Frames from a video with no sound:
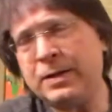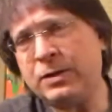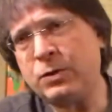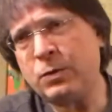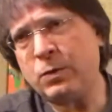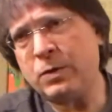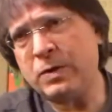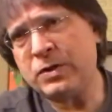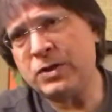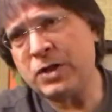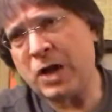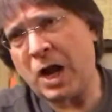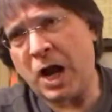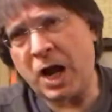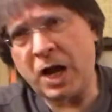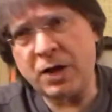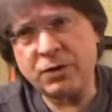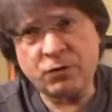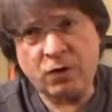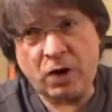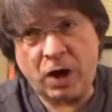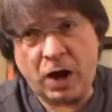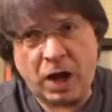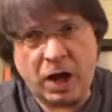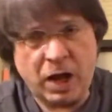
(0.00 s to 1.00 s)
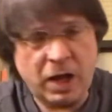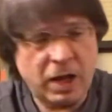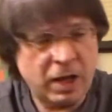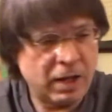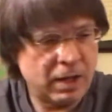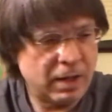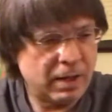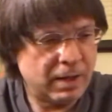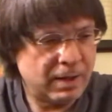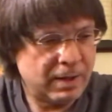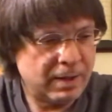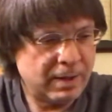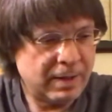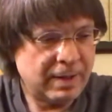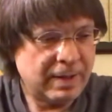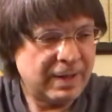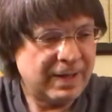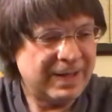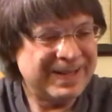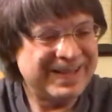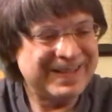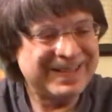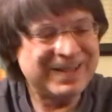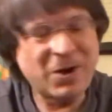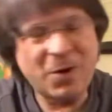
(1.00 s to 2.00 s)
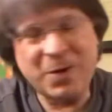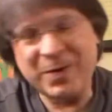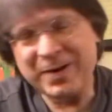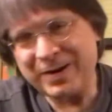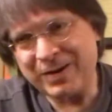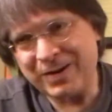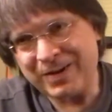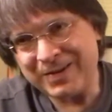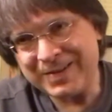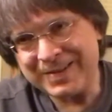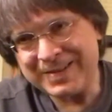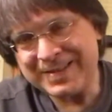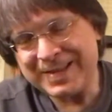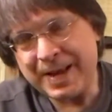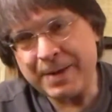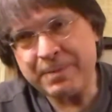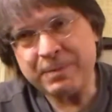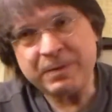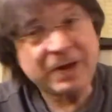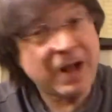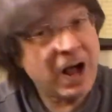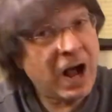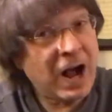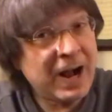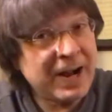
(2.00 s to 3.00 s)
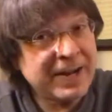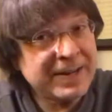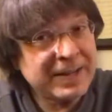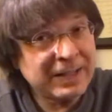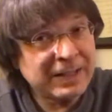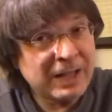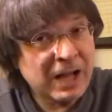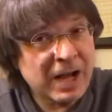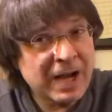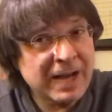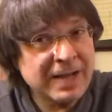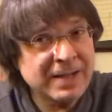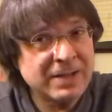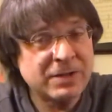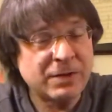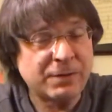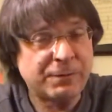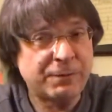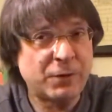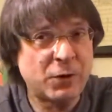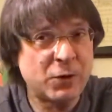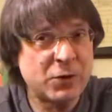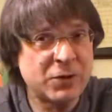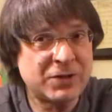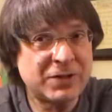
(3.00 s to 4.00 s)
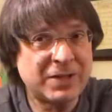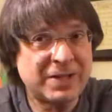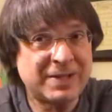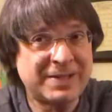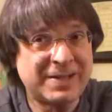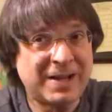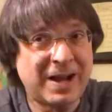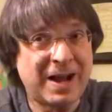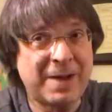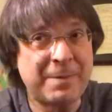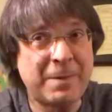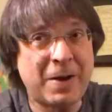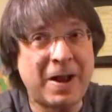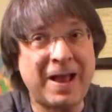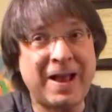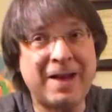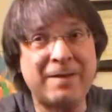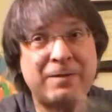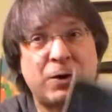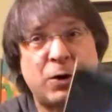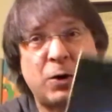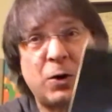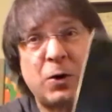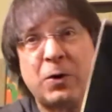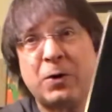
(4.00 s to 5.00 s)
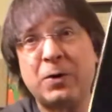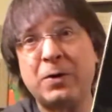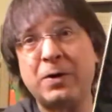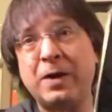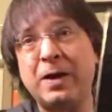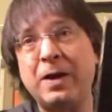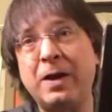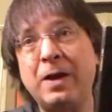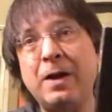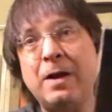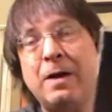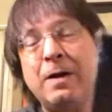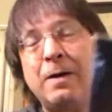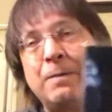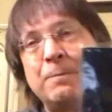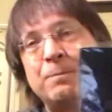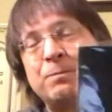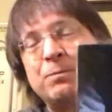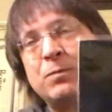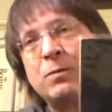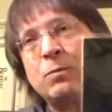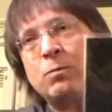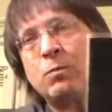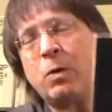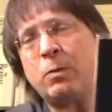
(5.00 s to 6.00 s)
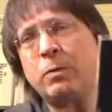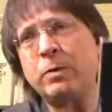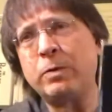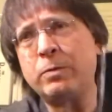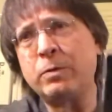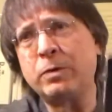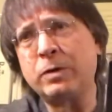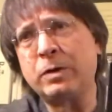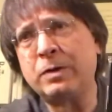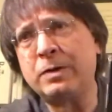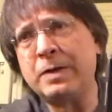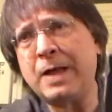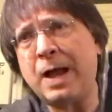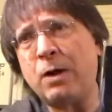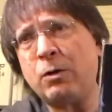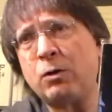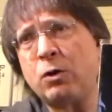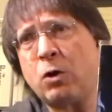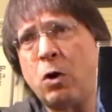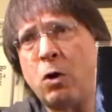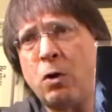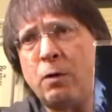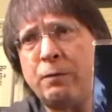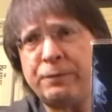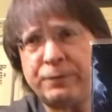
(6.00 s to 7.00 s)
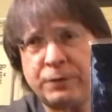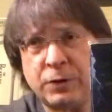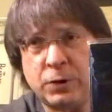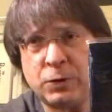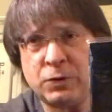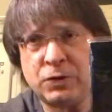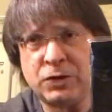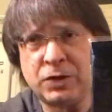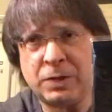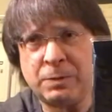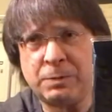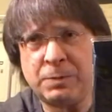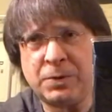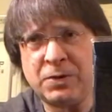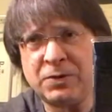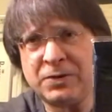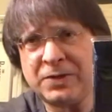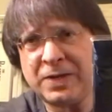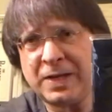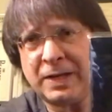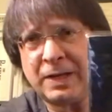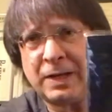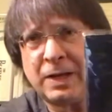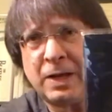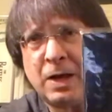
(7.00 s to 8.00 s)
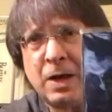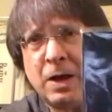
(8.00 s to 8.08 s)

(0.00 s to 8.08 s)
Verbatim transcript: into a genre. Going along the same kind of lines, the first time I ever heard what we would now call fusion music